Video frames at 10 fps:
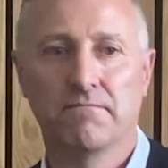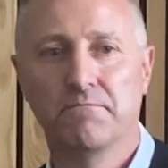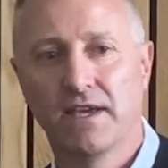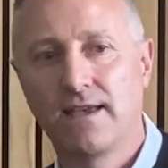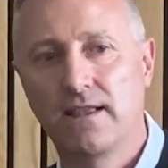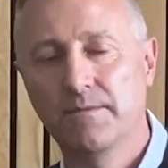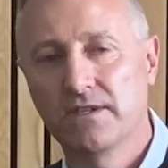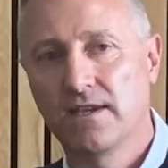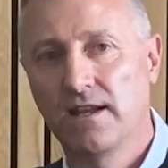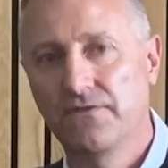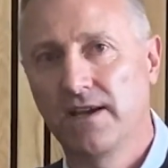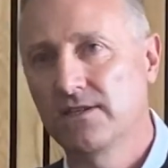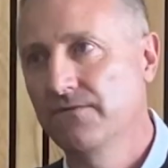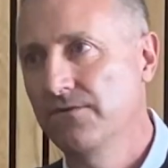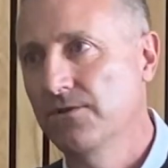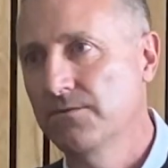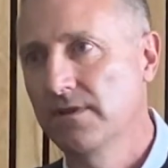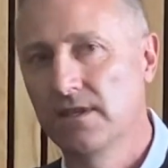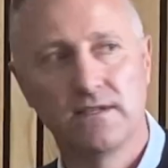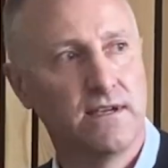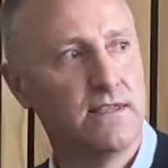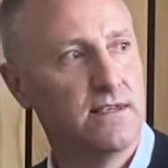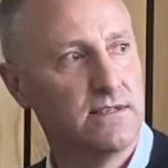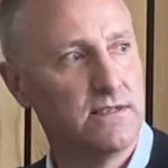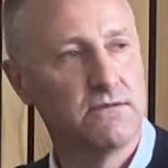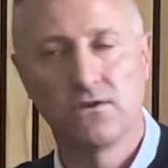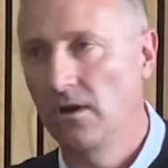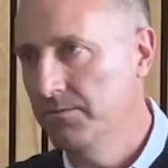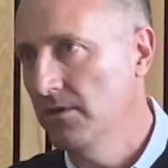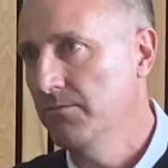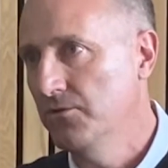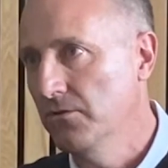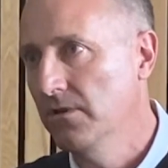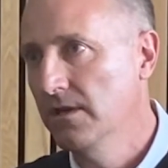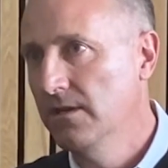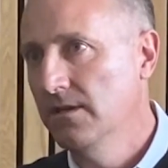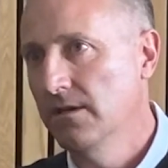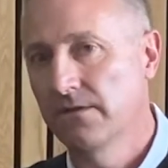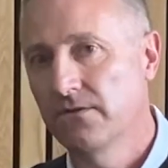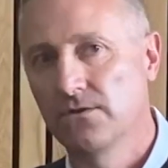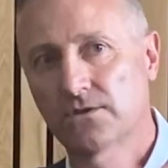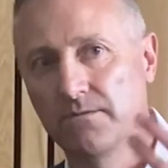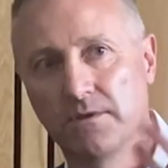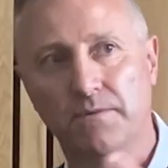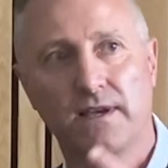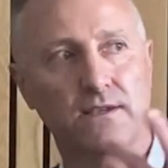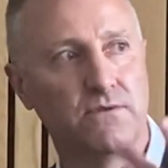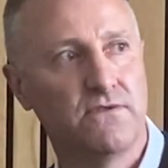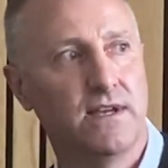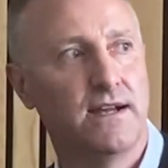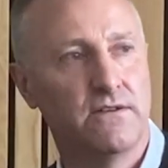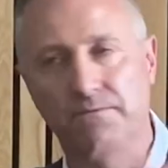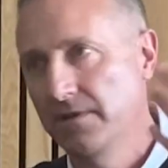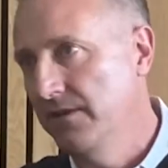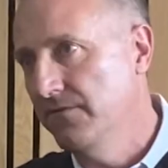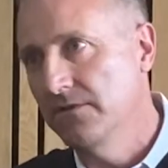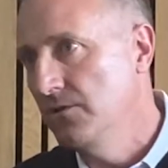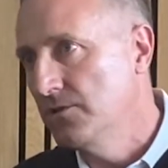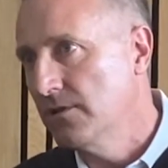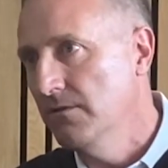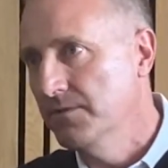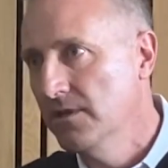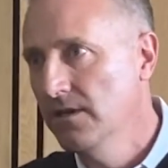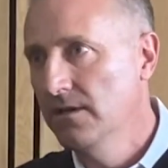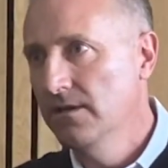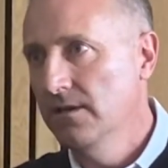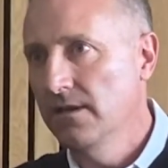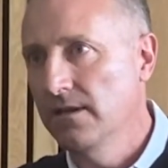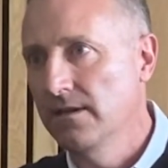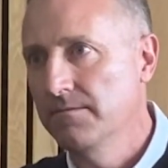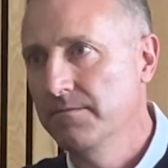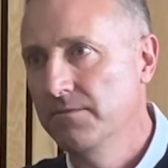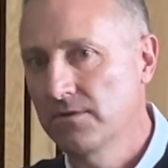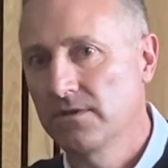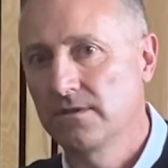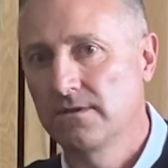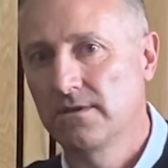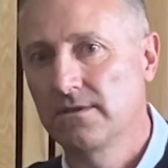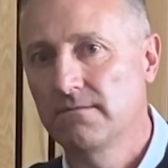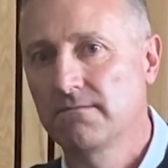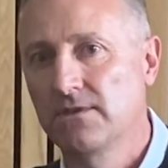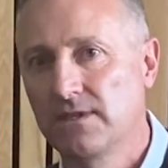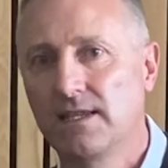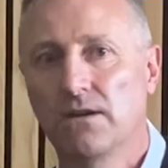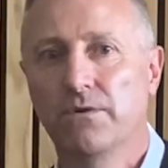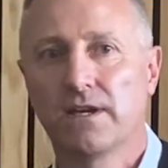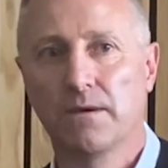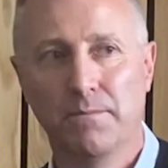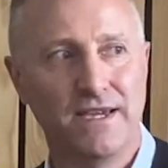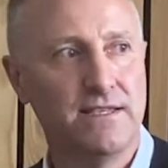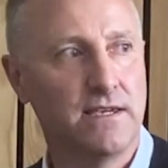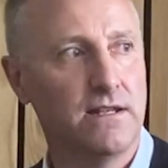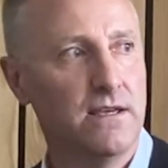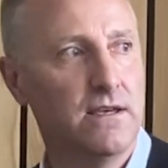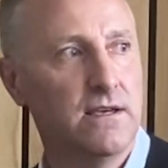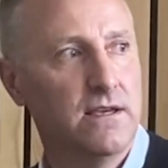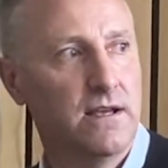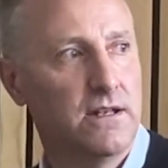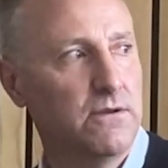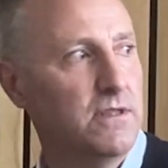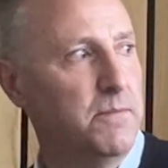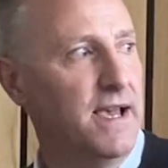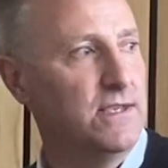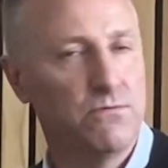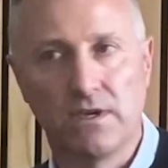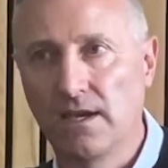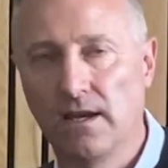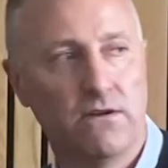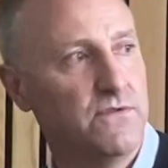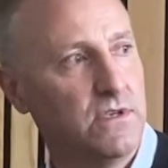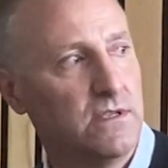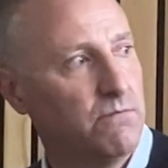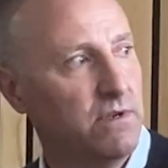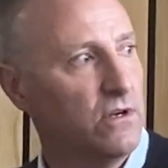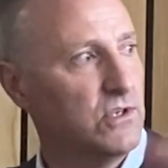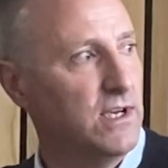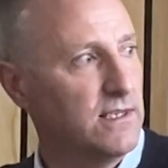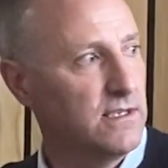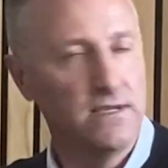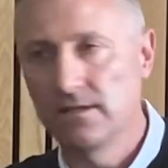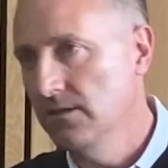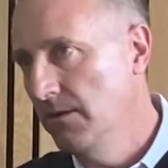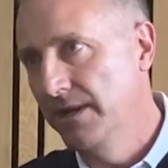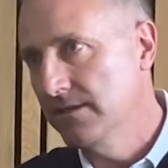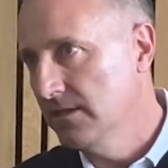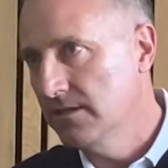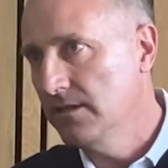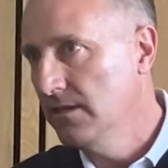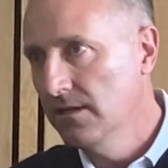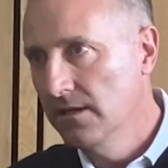big element satisfaction for us when they say this is top draw. And of course, some of the players we've signed have played for huge clubs. But to see that we're competing and doing the best we can, obviously we're not Chelsea, it's not Man City,